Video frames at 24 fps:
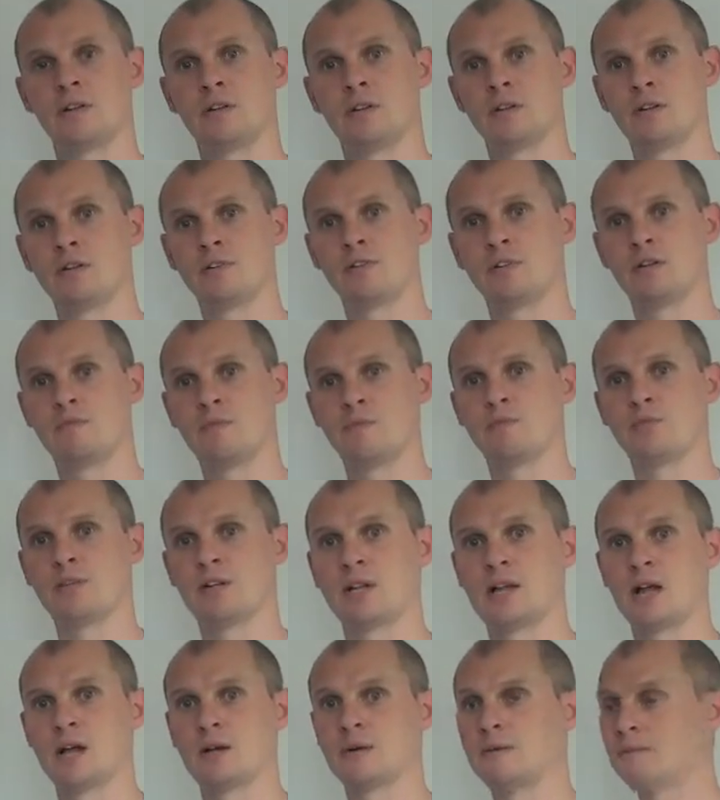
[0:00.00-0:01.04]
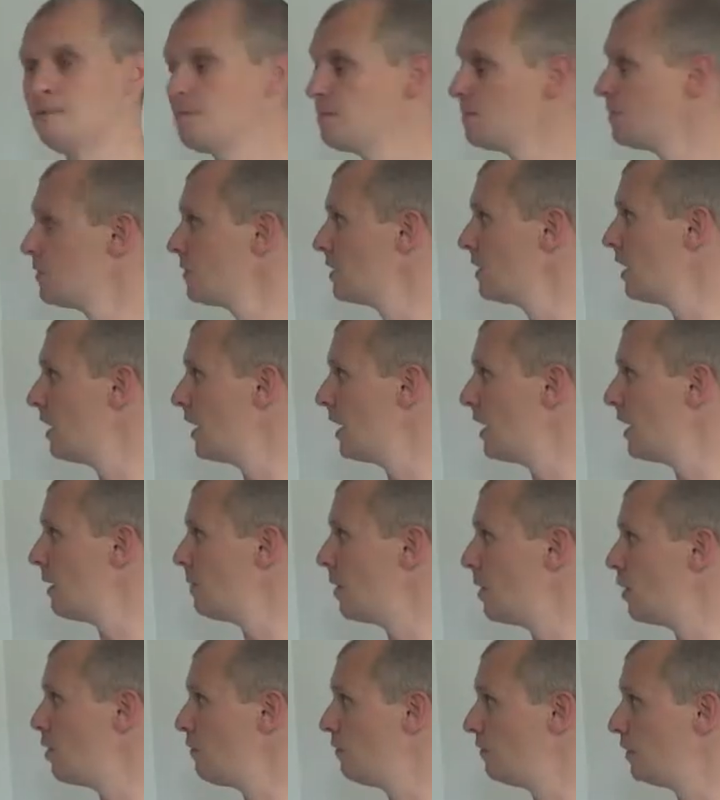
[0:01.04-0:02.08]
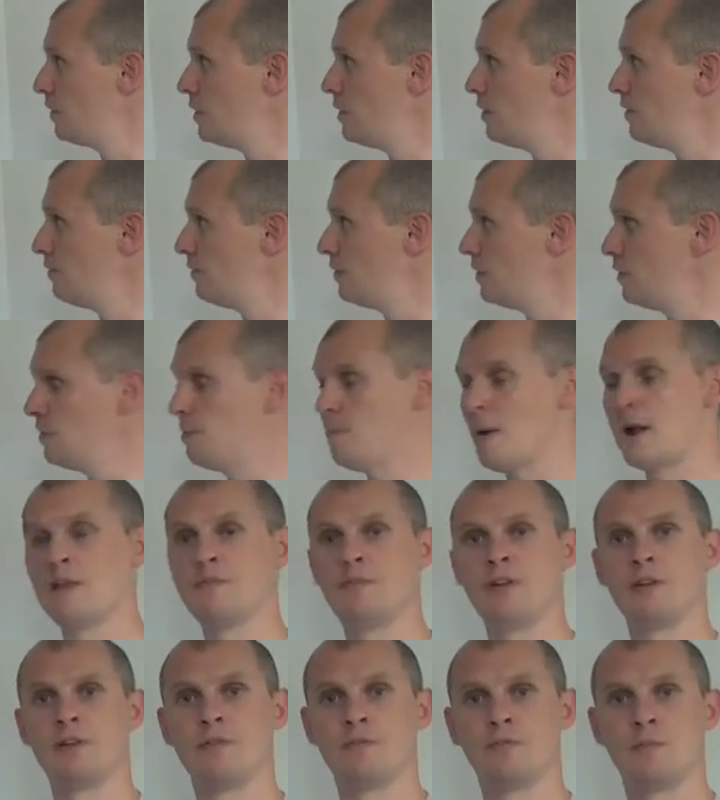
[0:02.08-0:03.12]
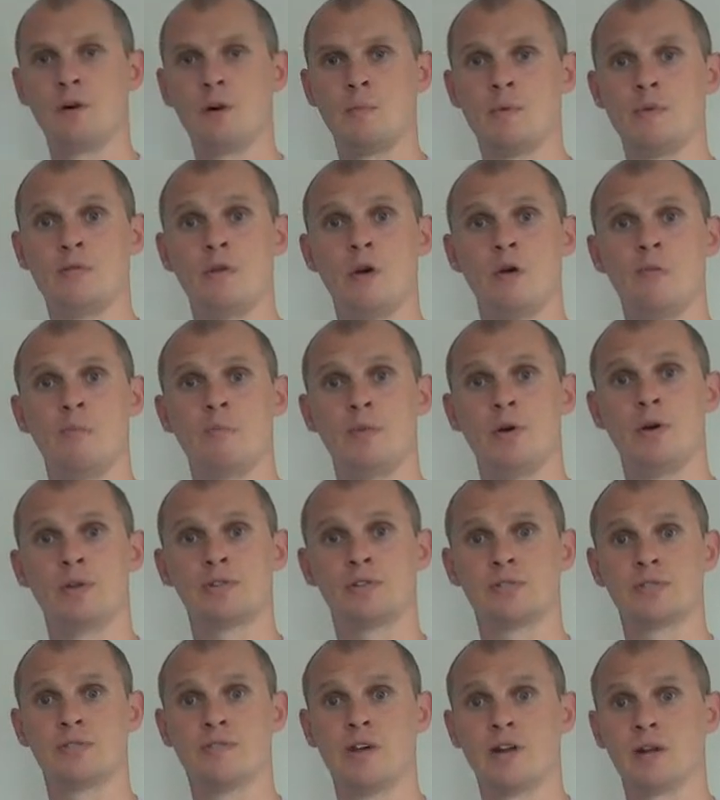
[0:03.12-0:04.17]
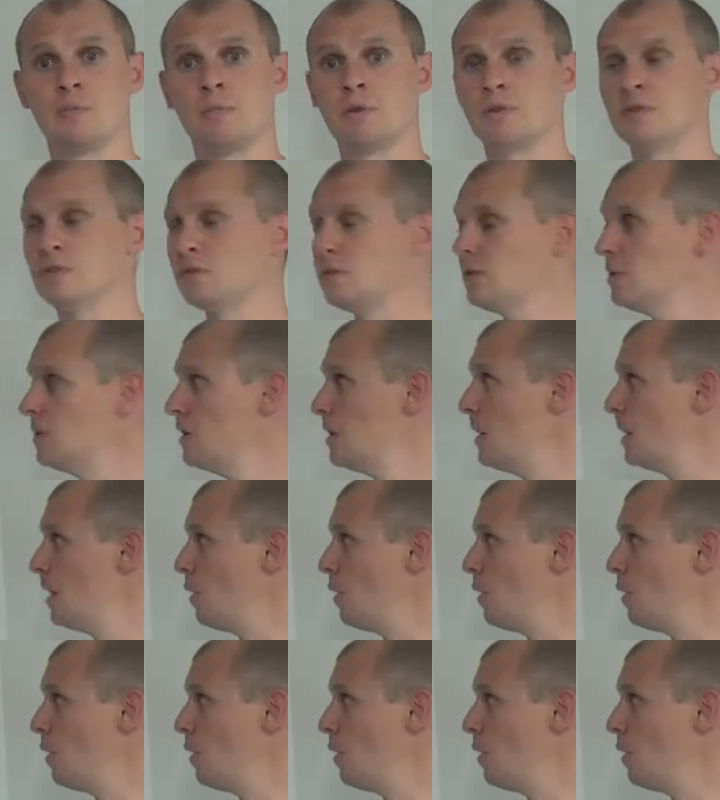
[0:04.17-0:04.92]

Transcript: So a lot of the stuff I'm sending out, um, hopefully you've you benefited from your own personal development,